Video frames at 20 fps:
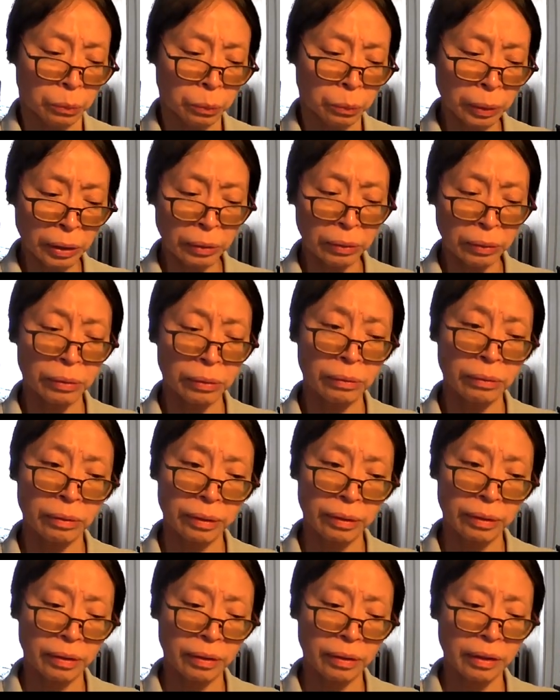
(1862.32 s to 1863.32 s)
whether
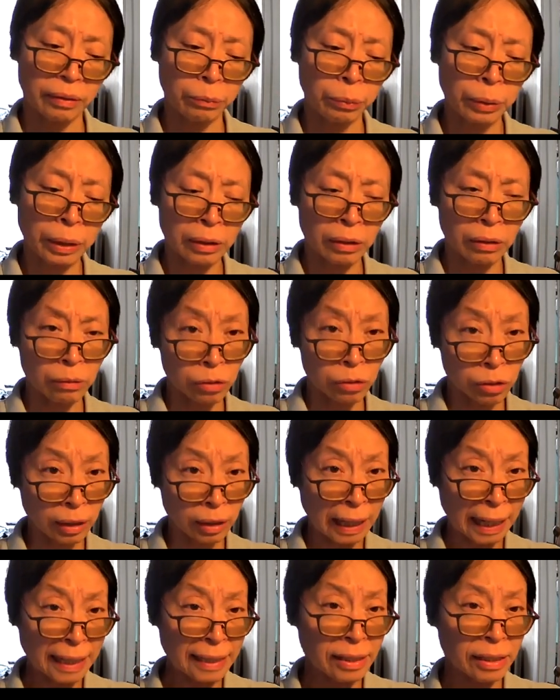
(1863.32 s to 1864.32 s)
when those
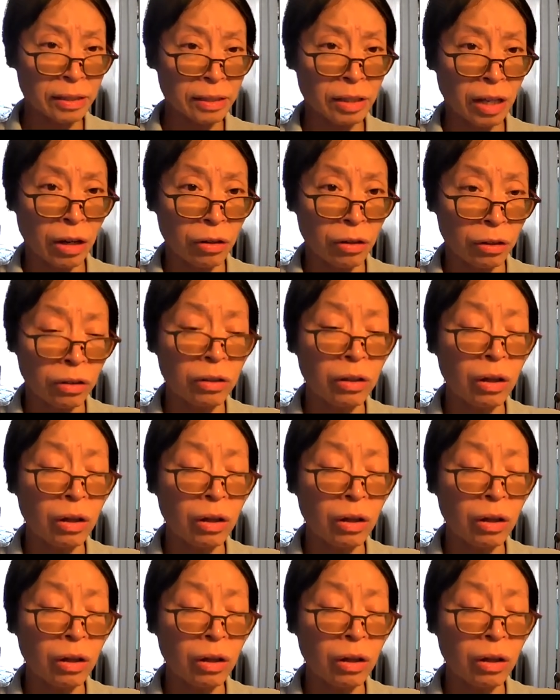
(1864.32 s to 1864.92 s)
cases are